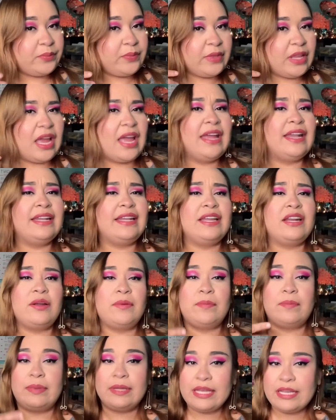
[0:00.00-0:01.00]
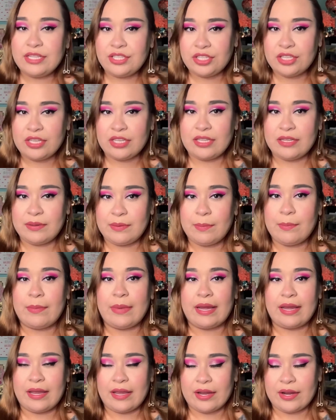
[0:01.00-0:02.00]
I ended up bleaching
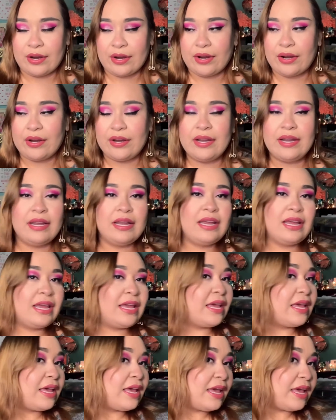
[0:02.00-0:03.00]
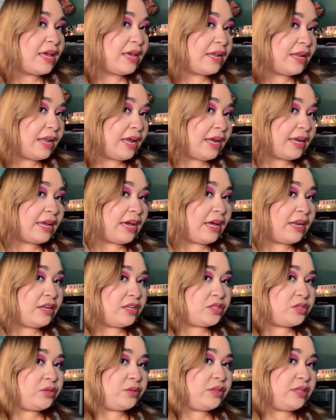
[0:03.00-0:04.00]
my hair, and I got
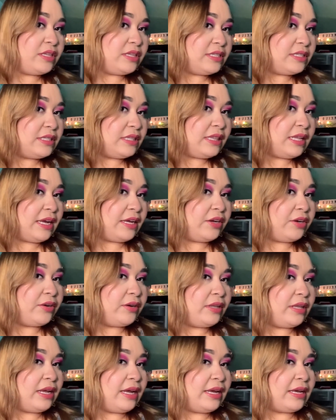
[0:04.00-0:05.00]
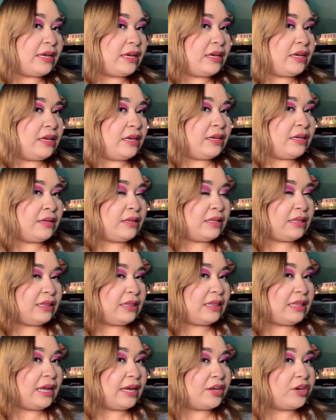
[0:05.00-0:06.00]
it to this lighter like
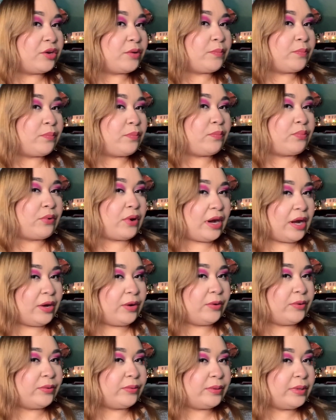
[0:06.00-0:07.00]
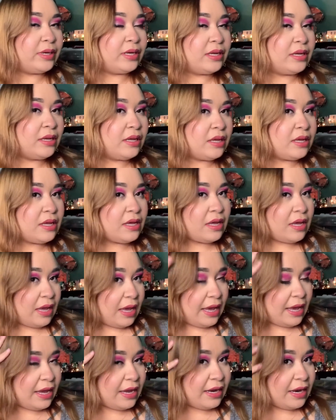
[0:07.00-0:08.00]
lighter brown
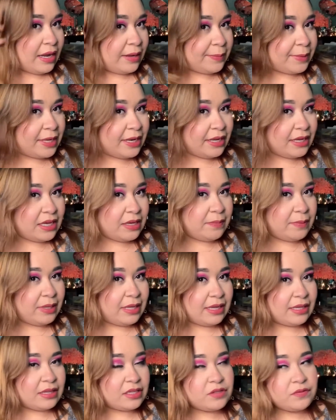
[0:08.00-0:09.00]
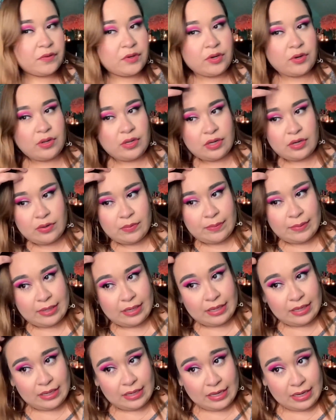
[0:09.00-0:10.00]
and I'm going to keep it like this for a little bit
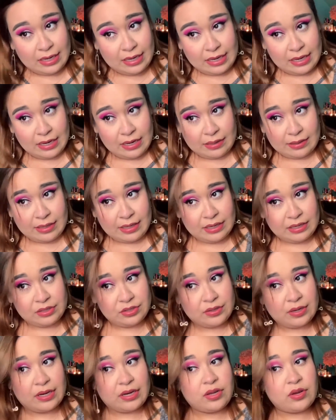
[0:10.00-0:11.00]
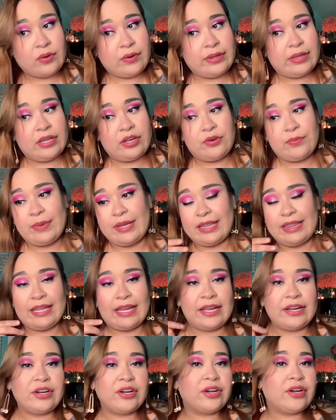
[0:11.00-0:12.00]
and then I'm going to try to go a little bit
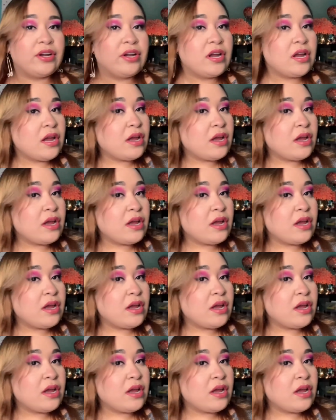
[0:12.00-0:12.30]
lighter.